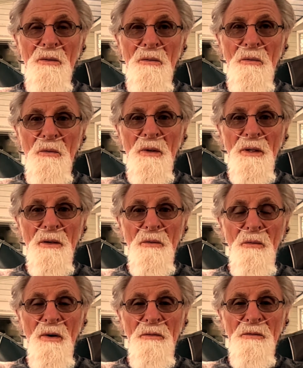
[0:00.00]
really
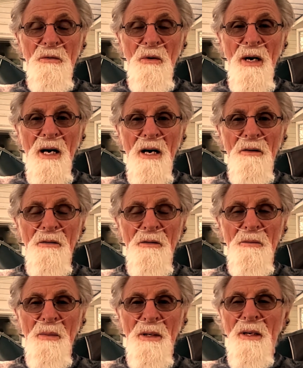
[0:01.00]
rough drive,
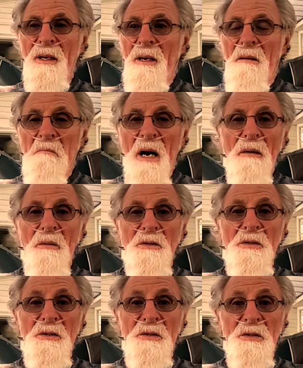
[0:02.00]
but I was
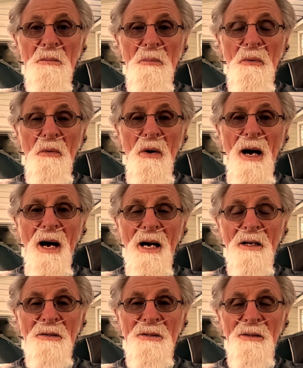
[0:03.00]

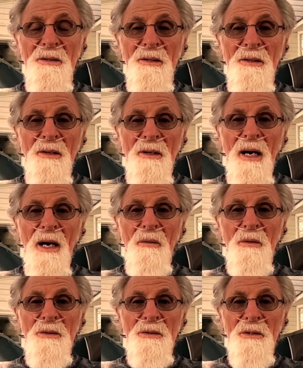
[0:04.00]
surprised. I
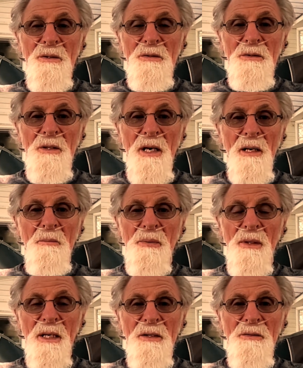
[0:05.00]
was in the same
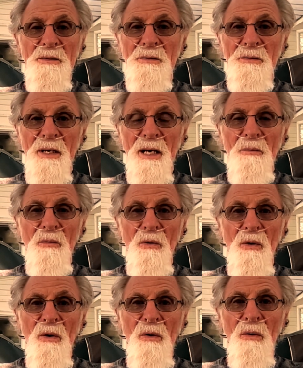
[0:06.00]
place, the same
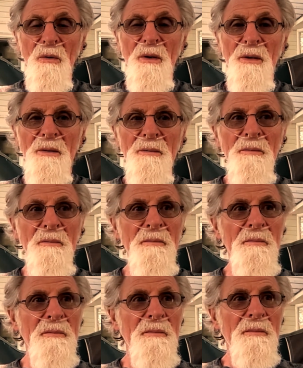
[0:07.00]
road,
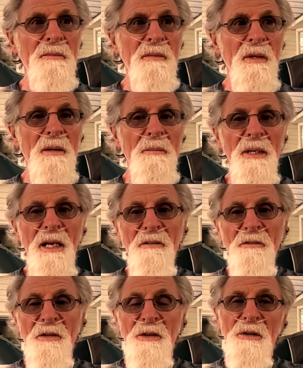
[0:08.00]
but I
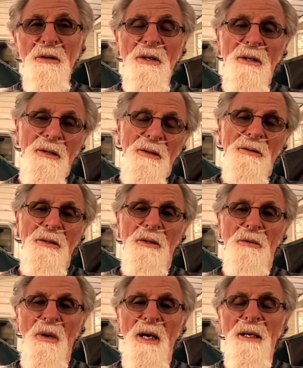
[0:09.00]
veered to
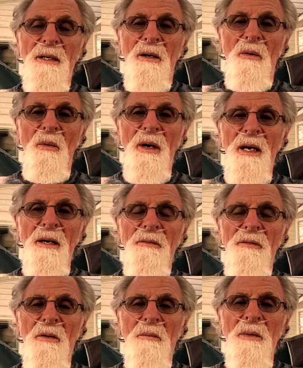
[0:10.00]
the right away
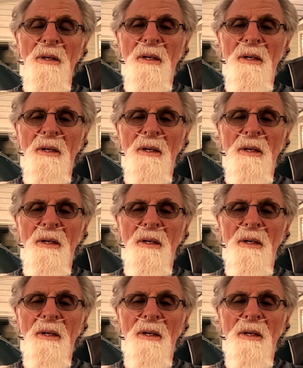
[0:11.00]
from